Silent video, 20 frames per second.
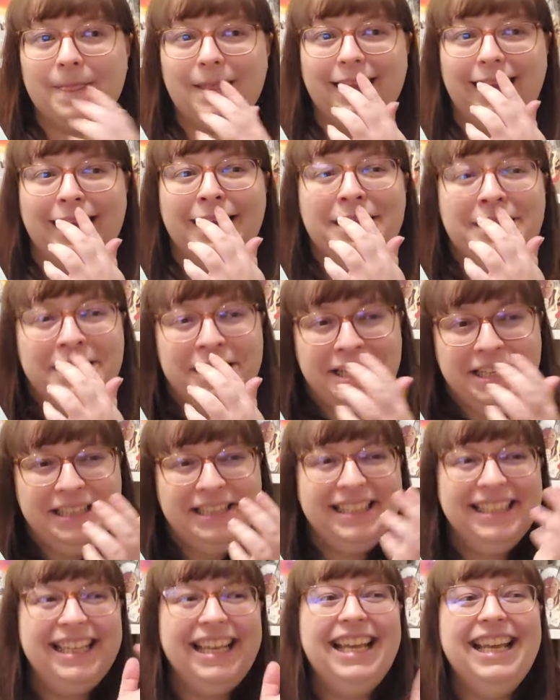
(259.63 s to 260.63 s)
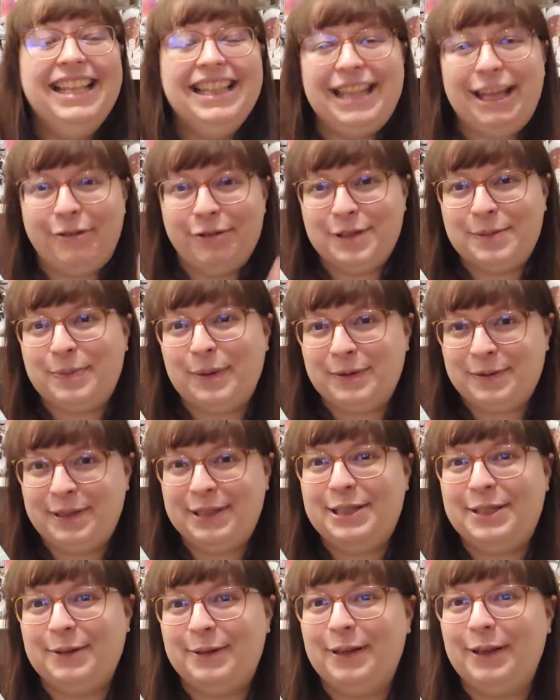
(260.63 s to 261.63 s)
And they
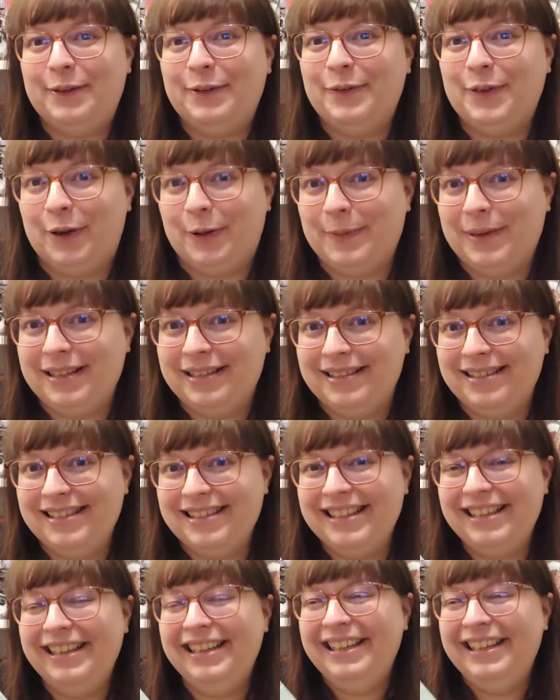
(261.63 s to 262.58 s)
responded to a load of comments.